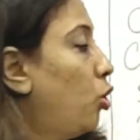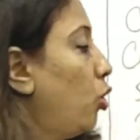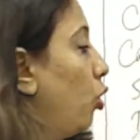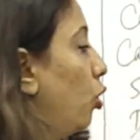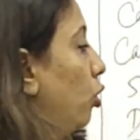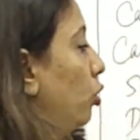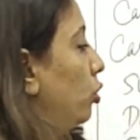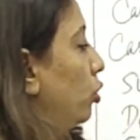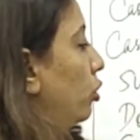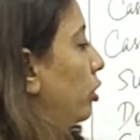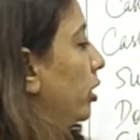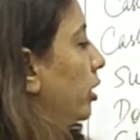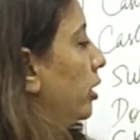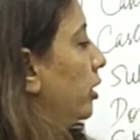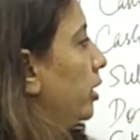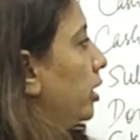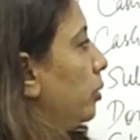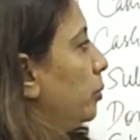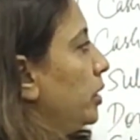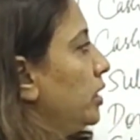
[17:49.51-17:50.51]

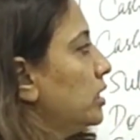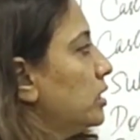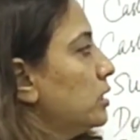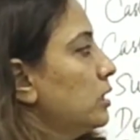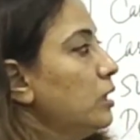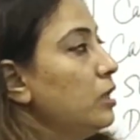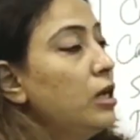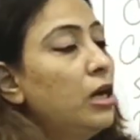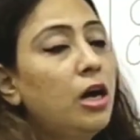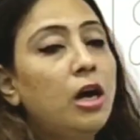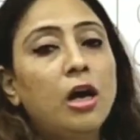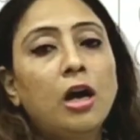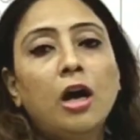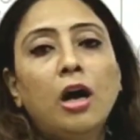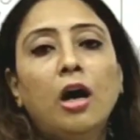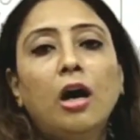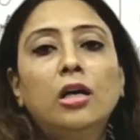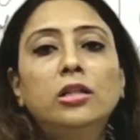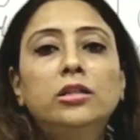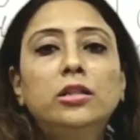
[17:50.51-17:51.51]
Honorarium is the
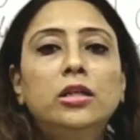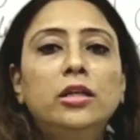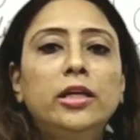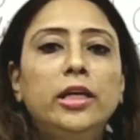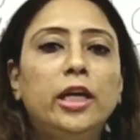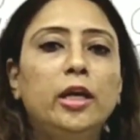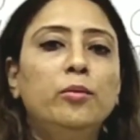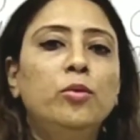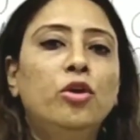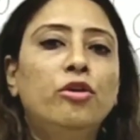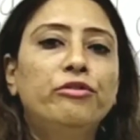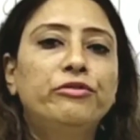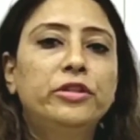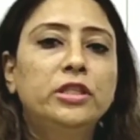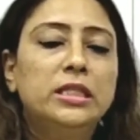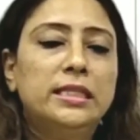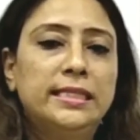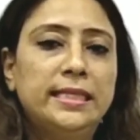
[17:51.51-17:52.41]
other name of the